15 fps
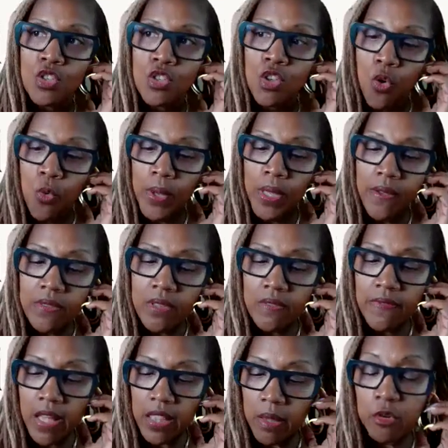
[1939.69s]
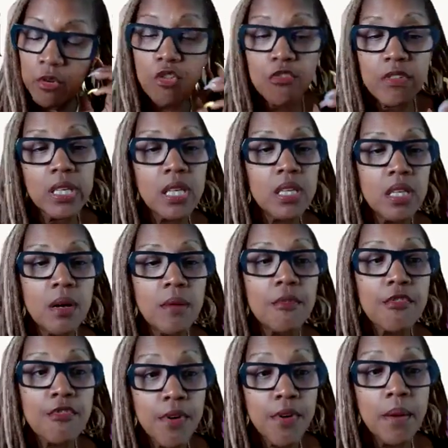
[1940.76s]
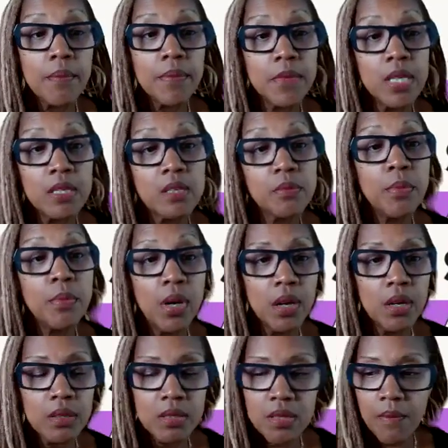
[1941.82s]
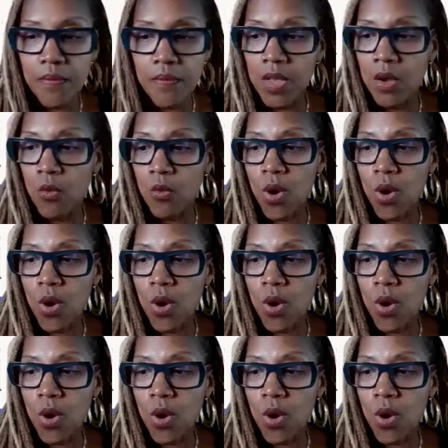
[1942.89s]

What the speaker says: So we've developed curriculum from these books